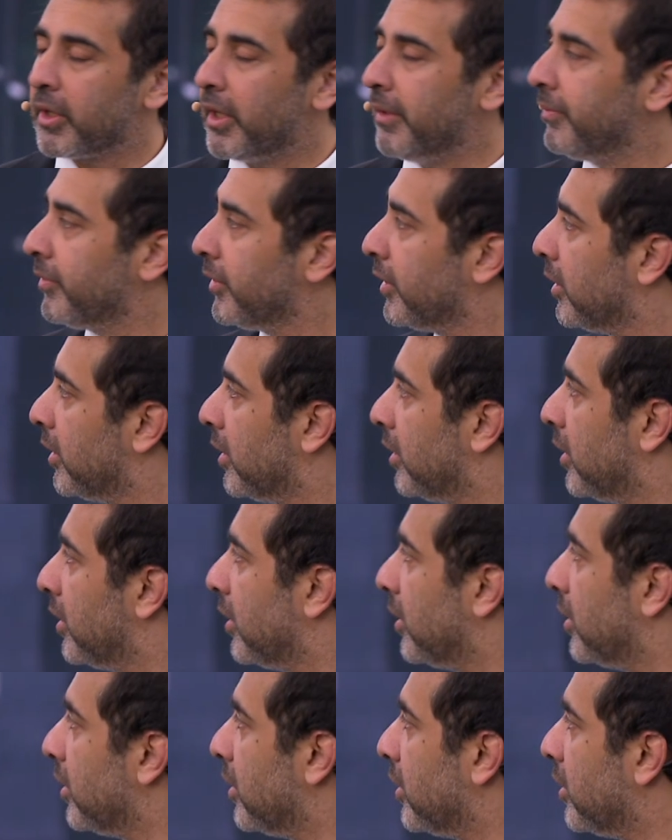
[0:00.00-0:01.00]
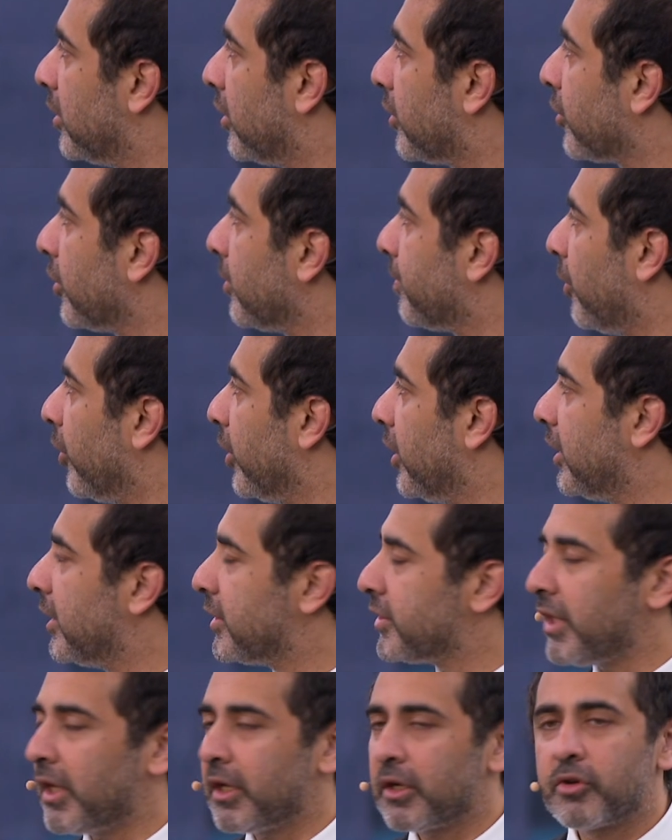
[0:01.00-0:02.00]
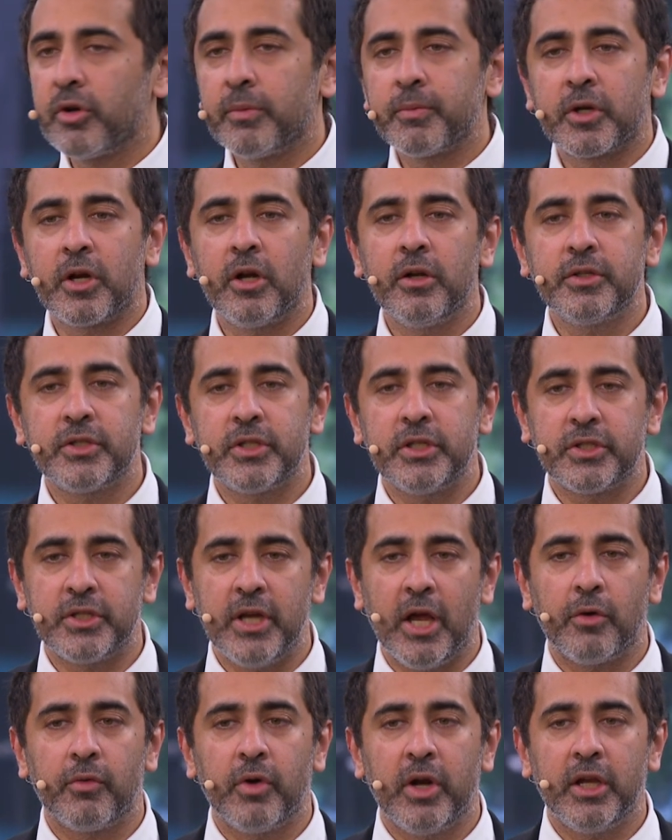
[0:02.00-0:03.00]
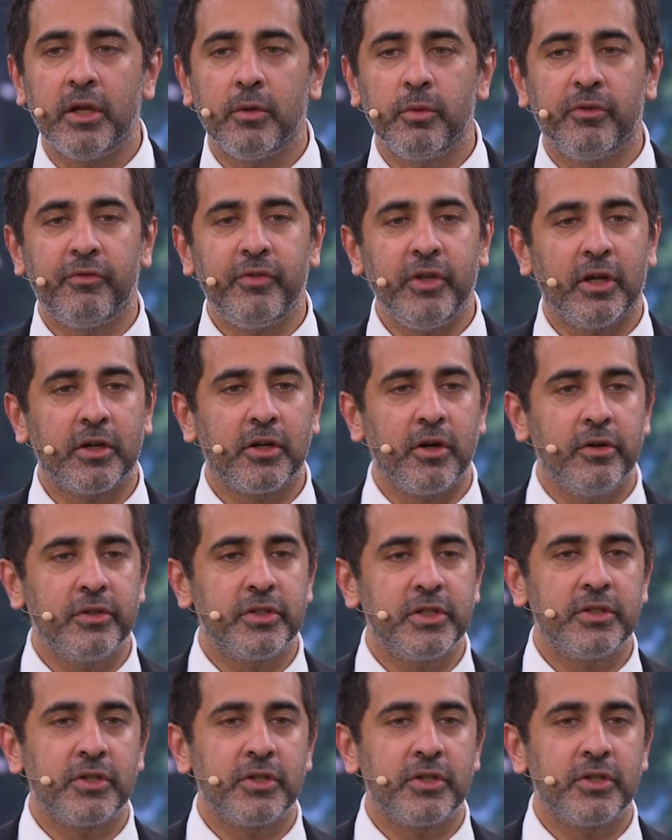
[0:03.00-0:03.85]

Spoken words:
And the third point is that cryptocurrencies now rank with fiat currencies.